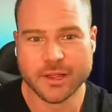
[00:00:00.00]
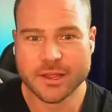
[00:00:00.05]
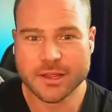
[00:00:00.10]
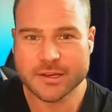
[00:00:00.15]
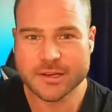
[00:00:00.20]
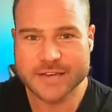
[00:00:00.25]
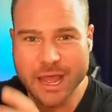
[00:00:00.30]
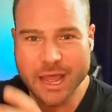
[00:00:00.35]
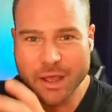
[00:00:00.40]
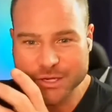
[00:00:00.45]

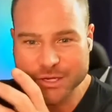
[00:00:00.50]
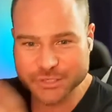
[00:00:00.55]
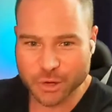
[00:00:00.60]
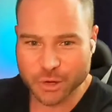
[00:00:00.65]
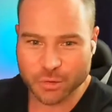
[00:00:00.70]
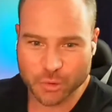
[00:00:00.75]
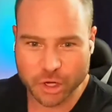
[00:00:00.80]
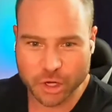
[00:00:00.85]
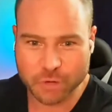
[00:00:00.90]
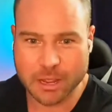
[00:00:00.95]
Now I started
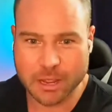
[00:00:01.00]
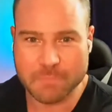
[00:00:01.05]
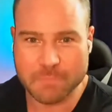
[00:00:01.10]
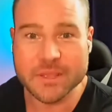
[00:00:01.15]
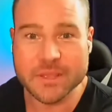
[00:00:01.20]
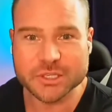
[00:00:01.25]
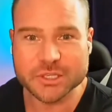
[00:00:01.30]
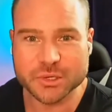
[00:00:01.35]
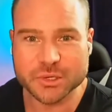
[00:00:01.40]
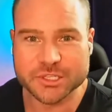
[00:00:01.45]
working on my
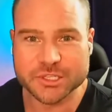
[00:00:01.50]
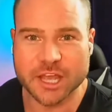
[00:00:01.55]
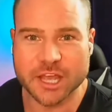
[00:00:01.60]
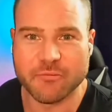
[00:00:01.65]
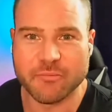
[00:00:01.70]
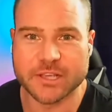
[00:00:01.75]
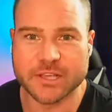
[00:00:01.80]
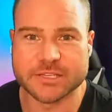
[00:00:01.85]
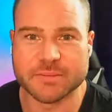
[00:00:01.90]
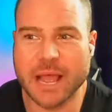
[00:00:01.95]
mental self
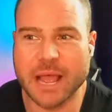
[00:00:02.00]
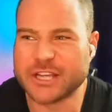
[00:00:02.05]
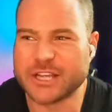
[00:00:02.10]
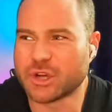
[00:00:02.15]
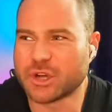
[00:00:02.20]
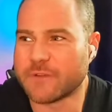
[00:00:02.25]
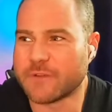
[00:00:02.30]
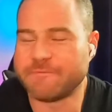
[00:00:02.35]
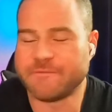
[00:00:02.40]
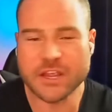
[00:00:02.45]
because I
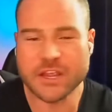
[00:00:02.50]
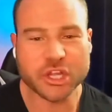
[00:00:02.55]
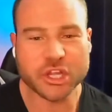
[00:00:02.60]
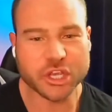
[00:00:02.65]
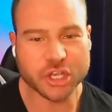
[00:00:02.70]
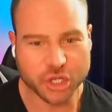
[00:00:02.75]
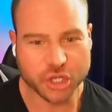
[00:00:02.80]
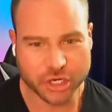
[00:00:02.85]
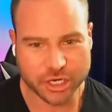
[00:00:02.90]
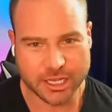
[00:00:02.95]
started feeling
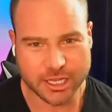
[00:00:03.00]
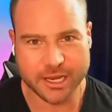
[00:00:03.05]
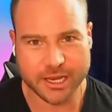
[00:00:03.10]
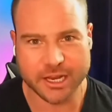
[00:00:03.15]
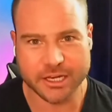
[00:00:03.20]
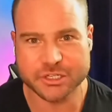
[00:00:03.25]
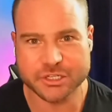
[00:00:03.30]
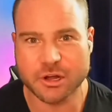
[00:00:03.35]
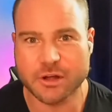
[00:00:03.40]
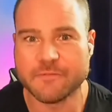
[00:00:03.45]
good again. I
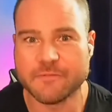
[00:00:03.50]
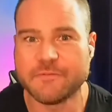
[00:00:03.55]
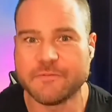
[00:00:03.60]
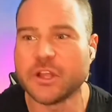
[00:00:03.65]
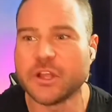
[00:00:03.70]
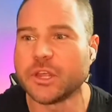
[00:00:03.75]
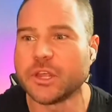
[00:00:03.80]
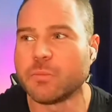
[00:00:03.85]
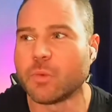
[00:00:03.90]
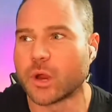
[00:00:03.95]
started
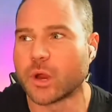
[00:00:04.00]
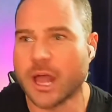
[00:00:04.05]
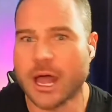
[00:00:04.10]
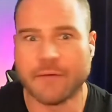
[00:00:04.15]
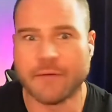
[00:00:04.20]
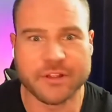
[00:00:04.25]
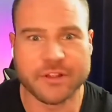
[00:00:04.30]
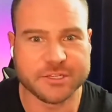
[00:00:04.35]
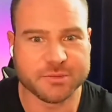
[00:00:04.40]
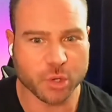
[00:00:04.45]
feeling more
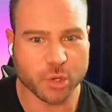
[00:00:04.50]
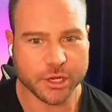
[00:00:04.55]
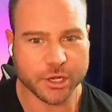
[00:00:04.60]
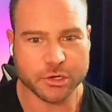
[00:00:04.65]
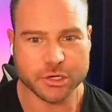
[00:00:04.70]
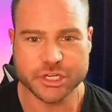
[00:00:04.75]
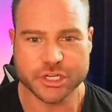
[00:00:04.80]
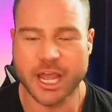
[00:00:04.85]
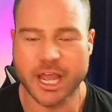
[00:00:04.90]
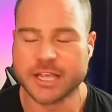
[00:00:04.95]
confident, more
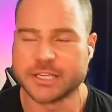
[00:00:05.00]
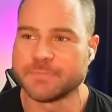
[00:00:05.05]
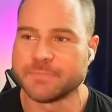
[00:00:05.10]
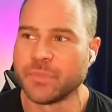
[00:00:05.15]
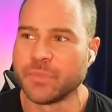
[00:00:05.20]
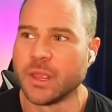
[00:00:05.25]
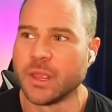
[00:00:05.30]
energized.